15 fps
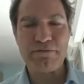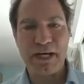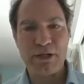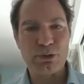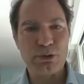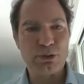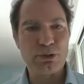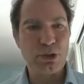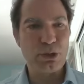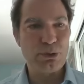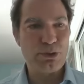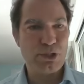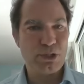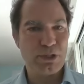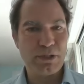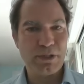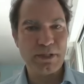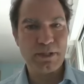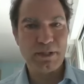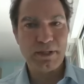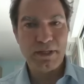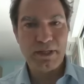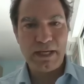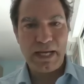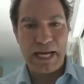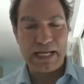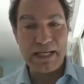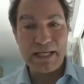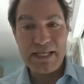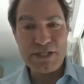final conclusion,
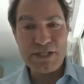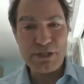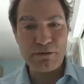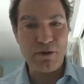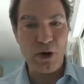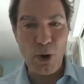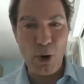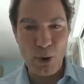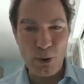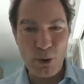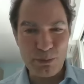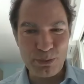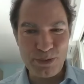at least of hope